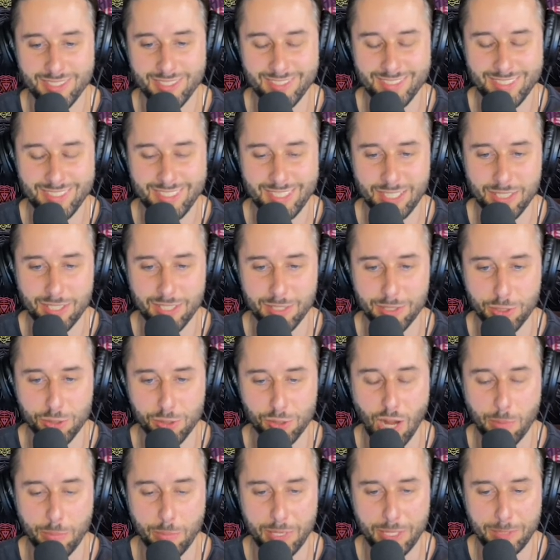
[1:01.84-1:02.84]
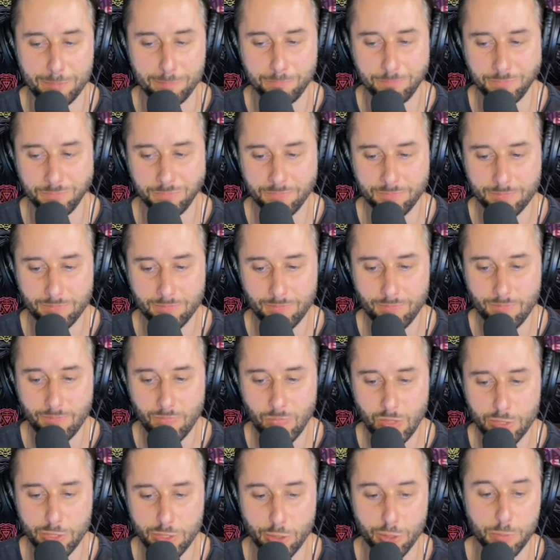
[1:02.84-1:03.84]
to drop in.
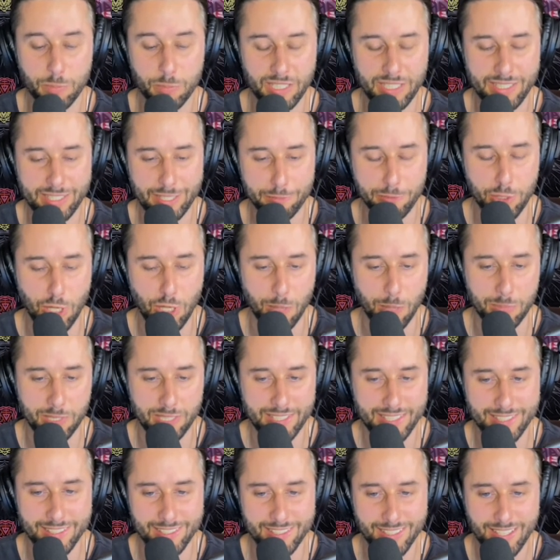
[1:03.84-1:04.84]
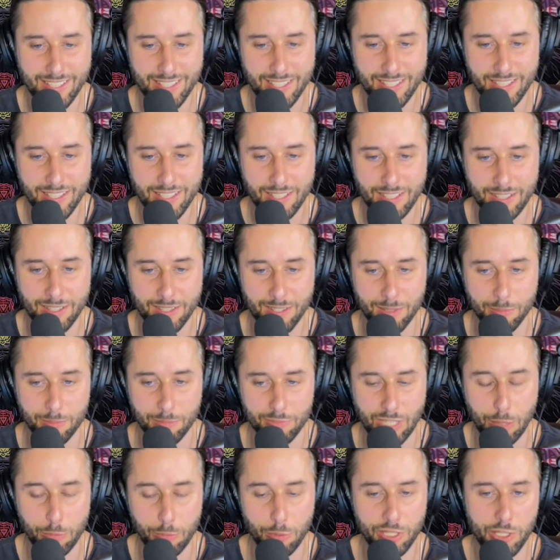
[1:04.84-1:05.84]
So speaking of dropping in,
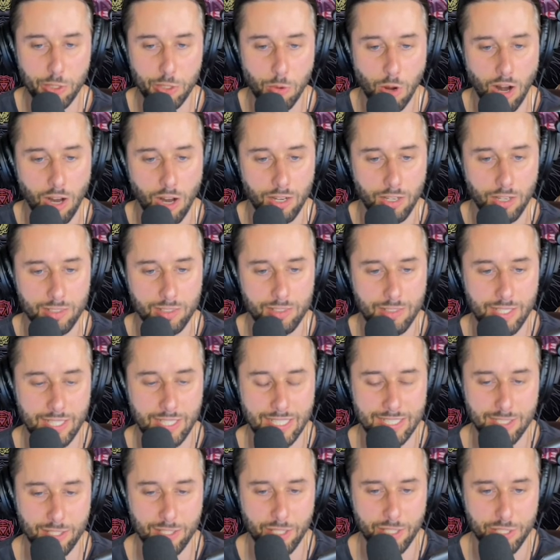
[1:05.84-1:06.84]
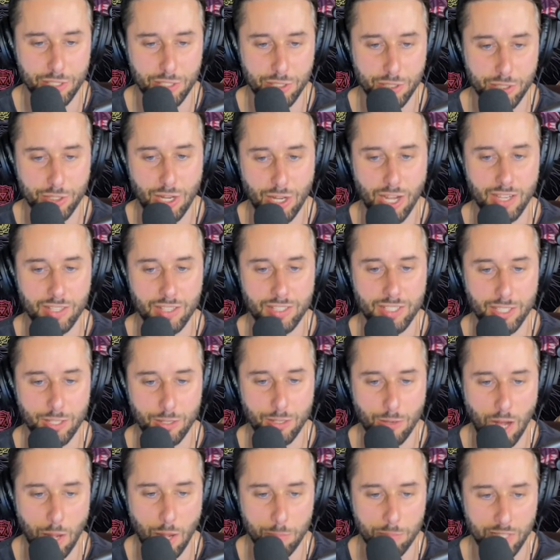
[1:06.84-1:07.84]
right where you are, as long as you're not,
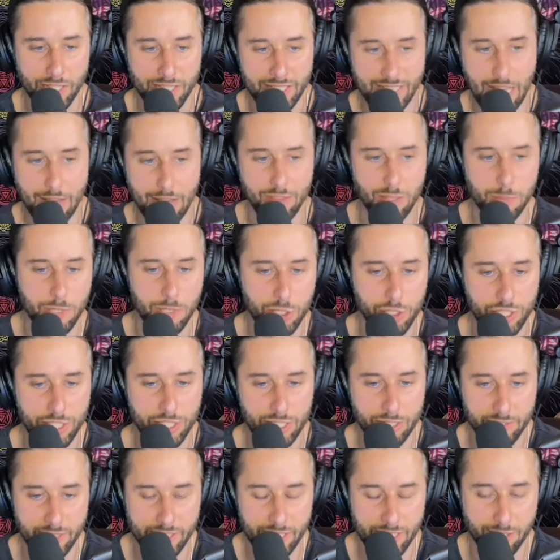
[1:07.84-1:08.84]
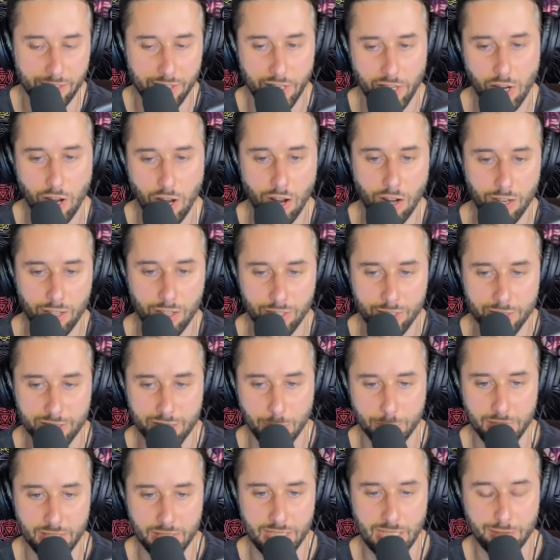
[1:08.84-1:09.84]
operating heavy machinery or a car or
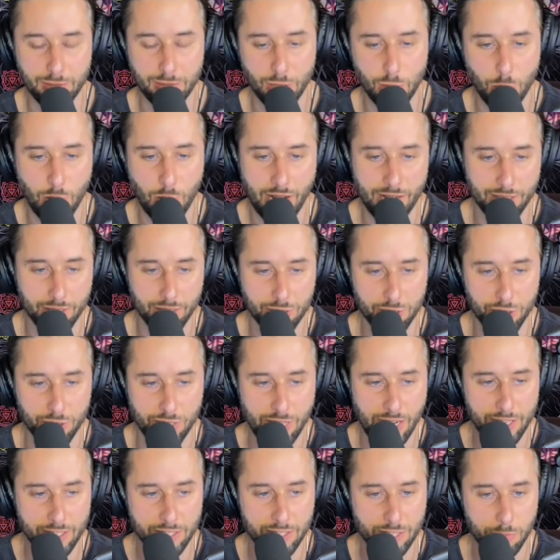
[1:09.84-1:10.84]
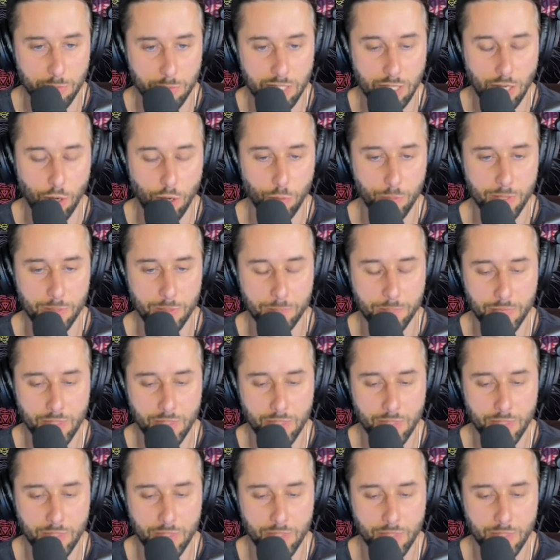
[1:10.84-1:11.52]
something that requires your eyes to be open,